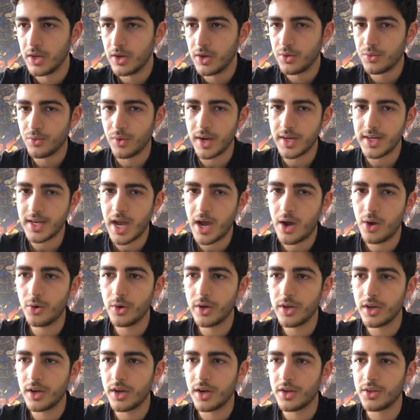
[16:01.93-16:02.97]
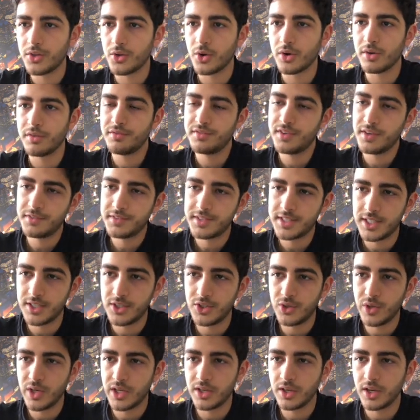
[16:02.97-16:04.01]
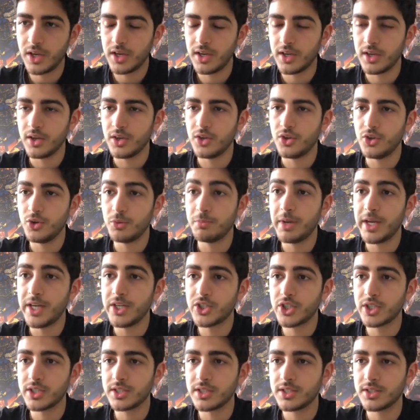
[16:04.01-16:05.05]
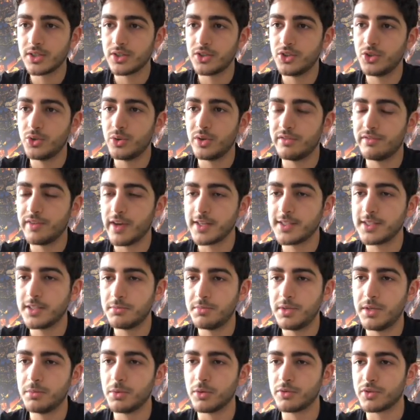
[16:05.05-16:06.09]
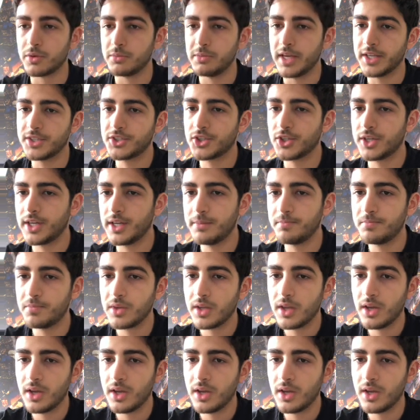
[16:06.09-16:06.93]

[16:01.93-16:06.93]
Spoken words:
Right now, there are 15 new patients, new infected people from yesterday.